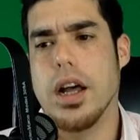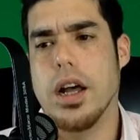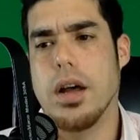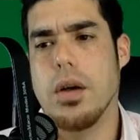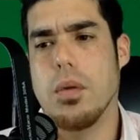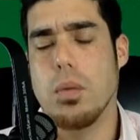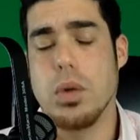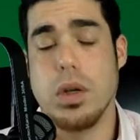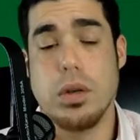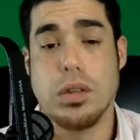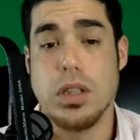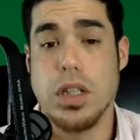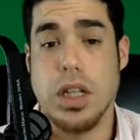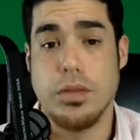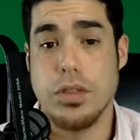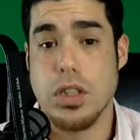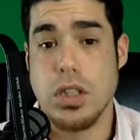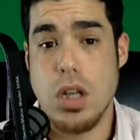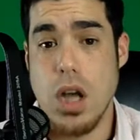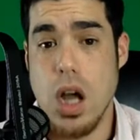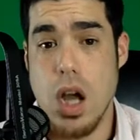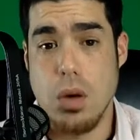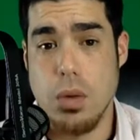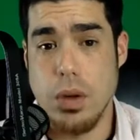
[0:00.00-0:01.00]
we would love to
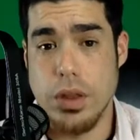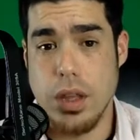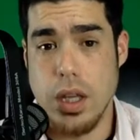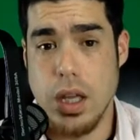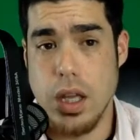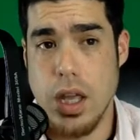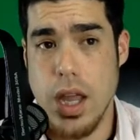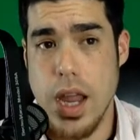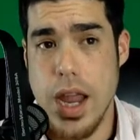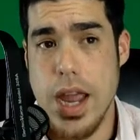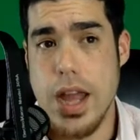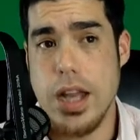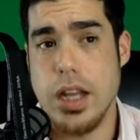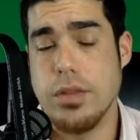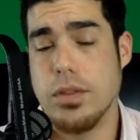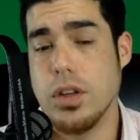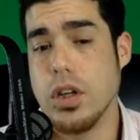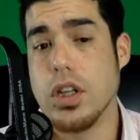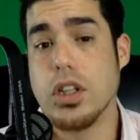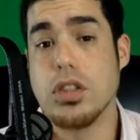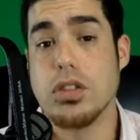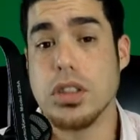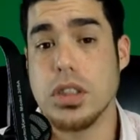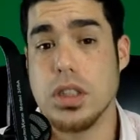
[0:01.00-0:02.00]
talk with you. And if
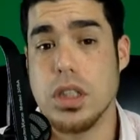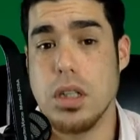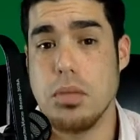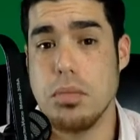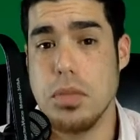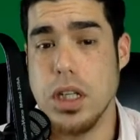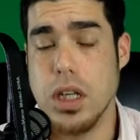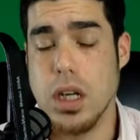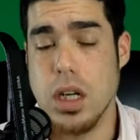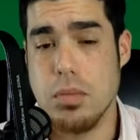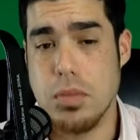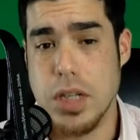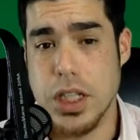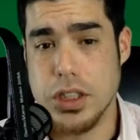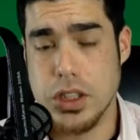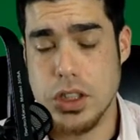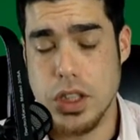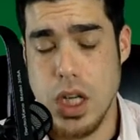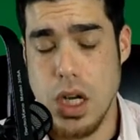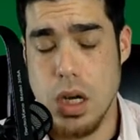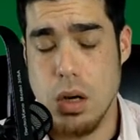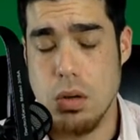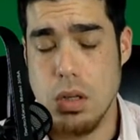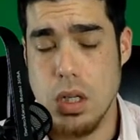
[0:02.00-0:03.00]
you're interested in being on my
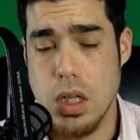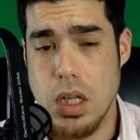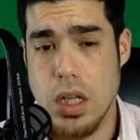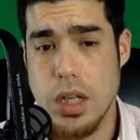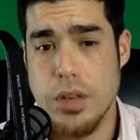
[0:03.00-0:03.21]
show,